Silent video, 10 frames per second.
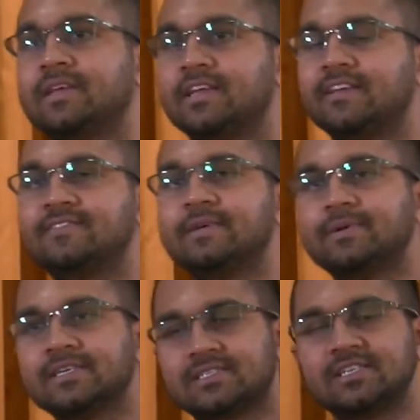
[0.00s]
if the
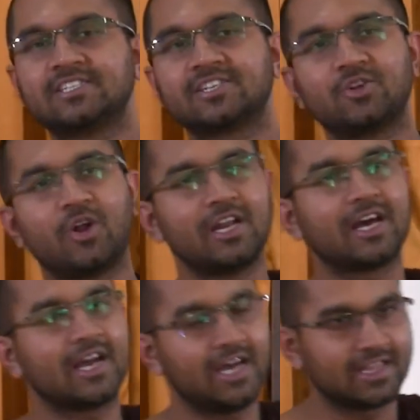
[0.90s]
person is a
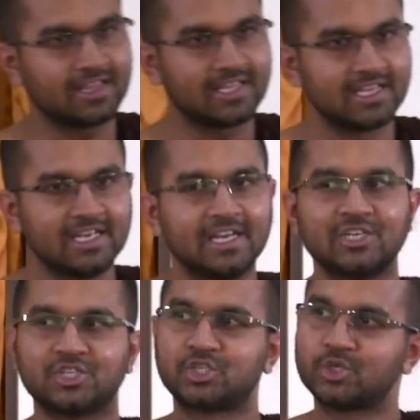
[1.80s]
non-Arahant,
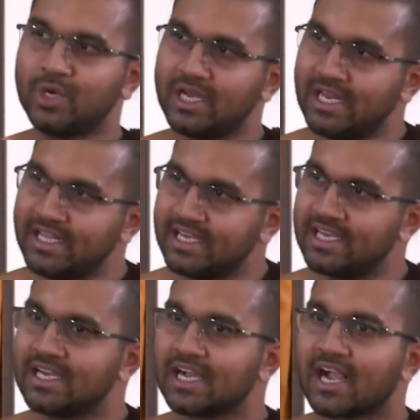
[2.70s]
surely
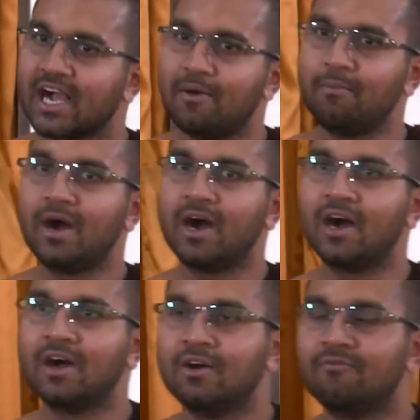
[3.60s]
a
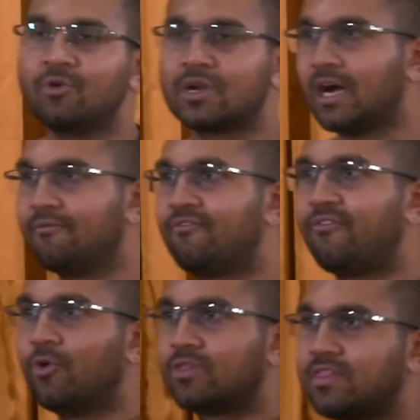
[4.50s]
Kamma would come
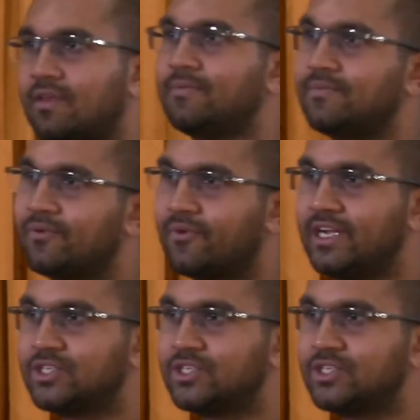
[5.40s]
forth, right?